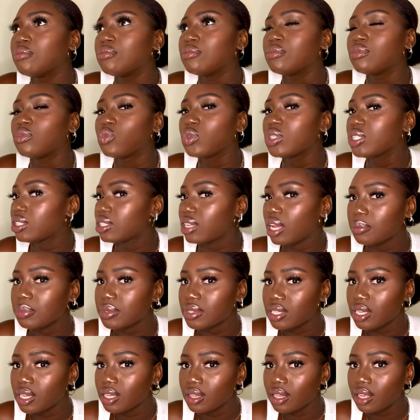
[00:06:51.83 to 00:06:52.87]
We stopped
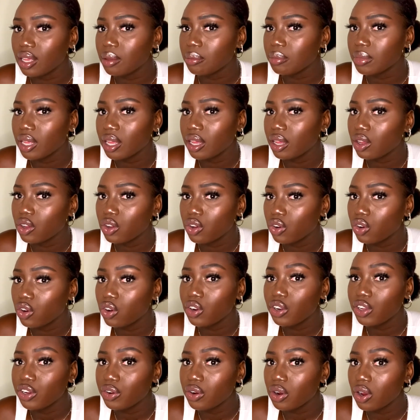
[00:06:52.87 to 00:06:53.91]
seeing them like
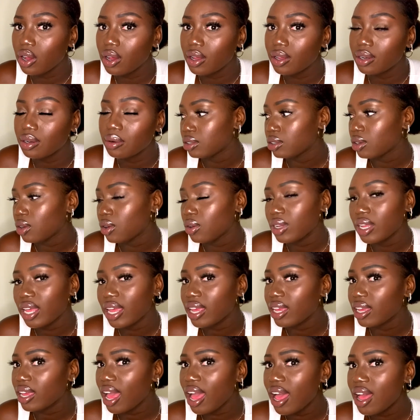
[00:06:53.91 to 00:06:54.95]
earlier on. So
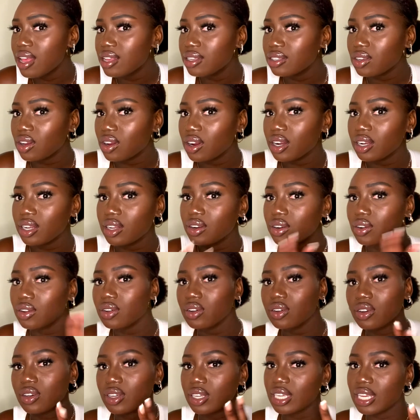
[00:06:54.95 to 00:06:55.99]
like as our
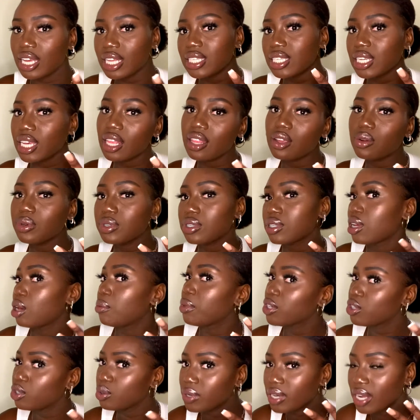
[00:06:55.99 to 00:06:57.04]
little get together was
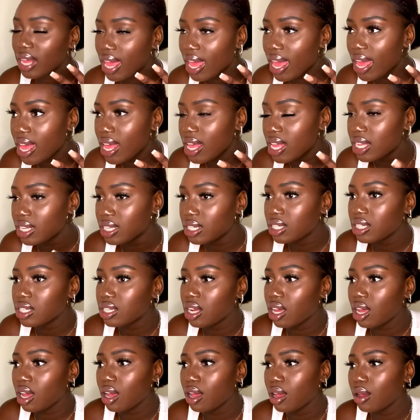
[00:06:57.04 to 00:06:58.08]
coming to an end,
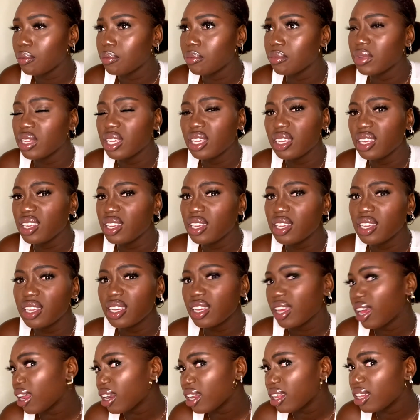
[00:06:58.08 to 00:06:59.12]
he
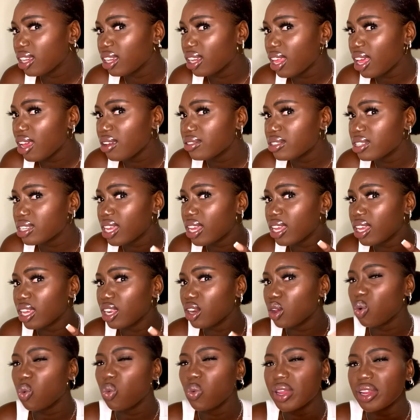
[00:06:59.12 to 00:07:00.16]
kind of left like in
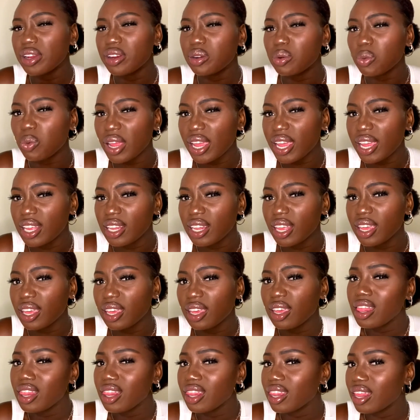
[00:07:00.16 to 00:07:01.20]
a weird way.
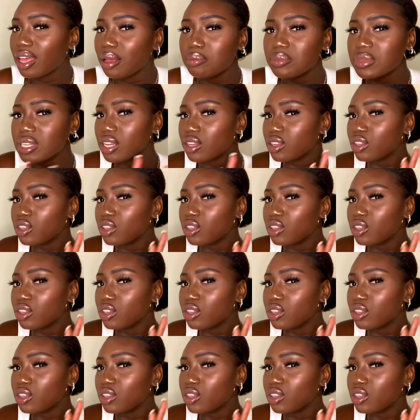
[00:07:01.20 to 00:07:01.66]
Like, I'm telling